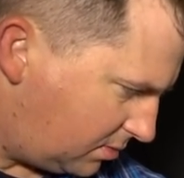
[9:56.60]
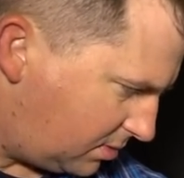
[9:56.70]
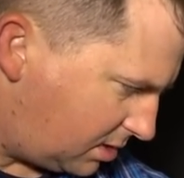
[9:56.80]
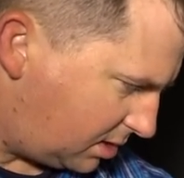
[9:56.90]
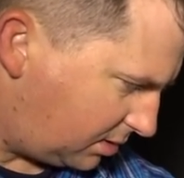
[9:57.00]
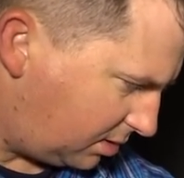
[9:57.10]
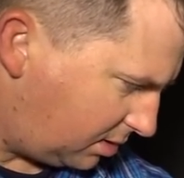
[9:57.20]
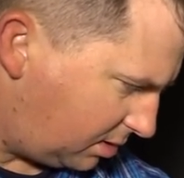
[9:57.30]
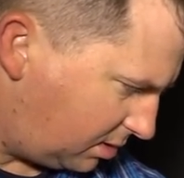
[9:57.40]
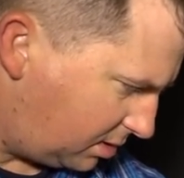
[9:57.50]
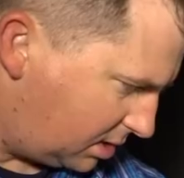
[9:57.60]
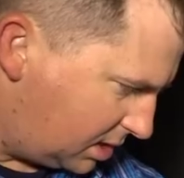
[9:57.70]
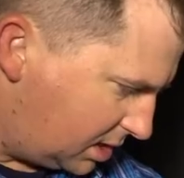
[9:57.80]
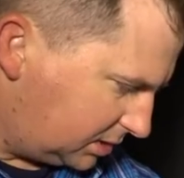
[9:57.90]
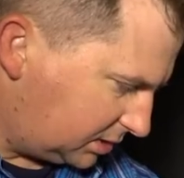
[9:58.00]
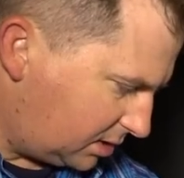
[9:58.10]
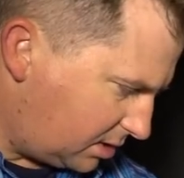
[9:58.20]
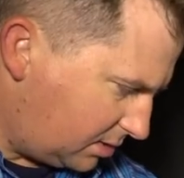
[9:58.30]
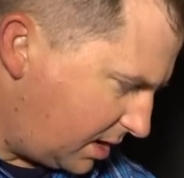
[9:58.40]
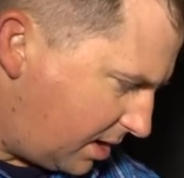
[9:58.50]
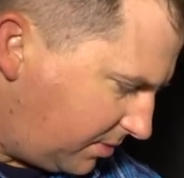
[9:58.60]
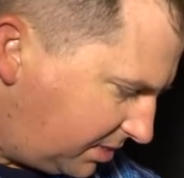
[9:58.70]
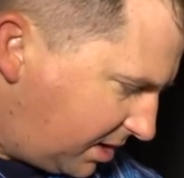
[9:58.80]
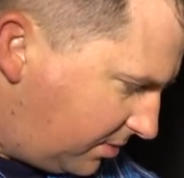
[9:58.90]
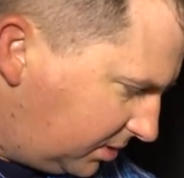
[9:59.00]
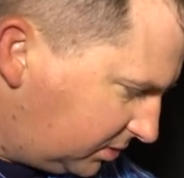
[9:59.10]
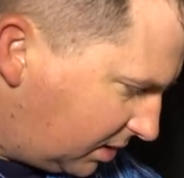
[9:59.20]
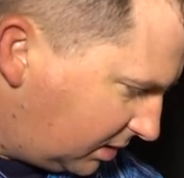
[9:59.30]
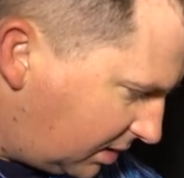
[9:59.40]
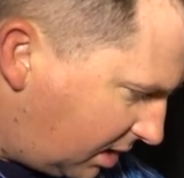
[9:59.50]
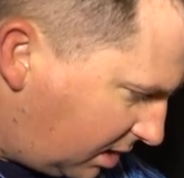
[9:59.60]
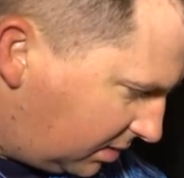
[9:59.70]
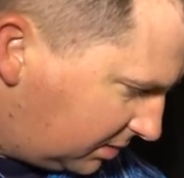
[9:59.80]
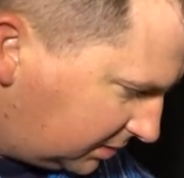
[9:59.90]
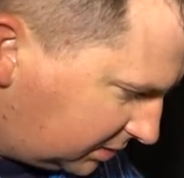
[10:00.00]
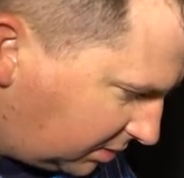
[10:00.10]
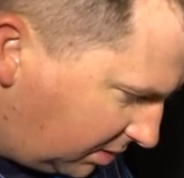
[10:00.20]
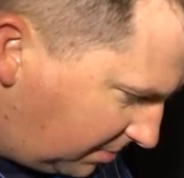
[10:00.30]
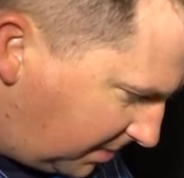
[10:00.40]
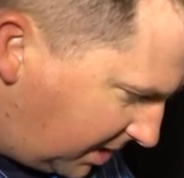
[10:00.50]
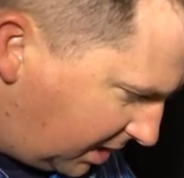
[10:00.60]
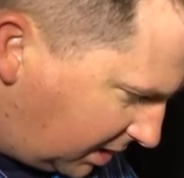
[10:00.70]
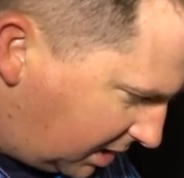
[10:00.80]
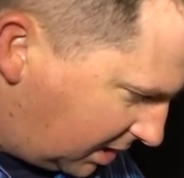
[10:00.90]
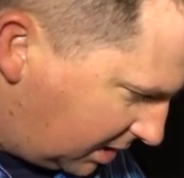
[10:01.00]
Water. So yeah, we thought we drained it all. It's turning pink.